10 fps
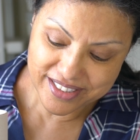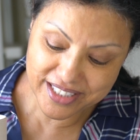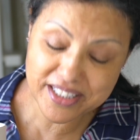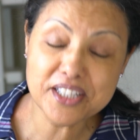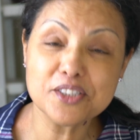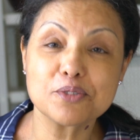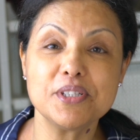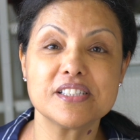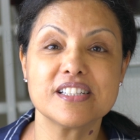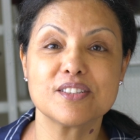nothing is
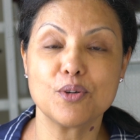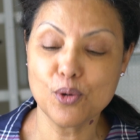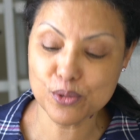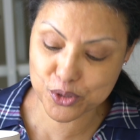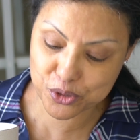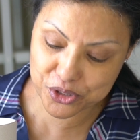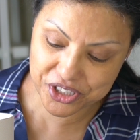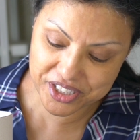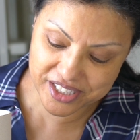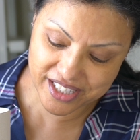missing. The whole
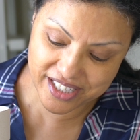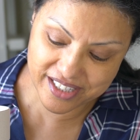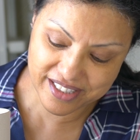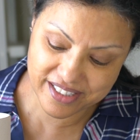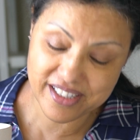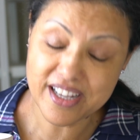nutrition is here,